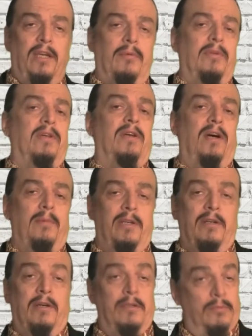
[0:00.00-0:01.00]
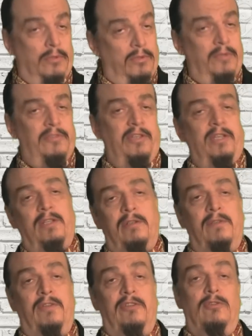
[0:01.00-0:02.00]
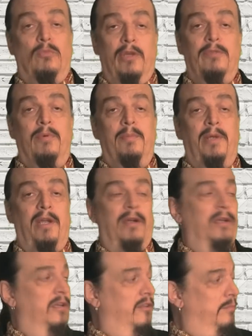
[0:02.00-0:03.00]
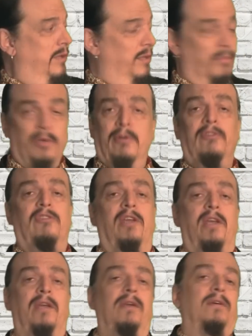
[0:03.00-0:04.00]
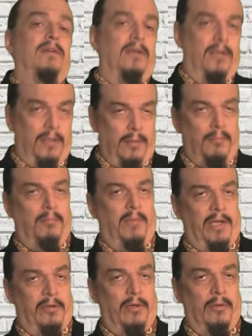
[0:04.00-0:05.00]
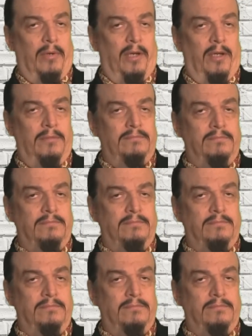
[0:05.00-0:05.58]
here with a comment on the role of cellular division with repair is my protege, Microra.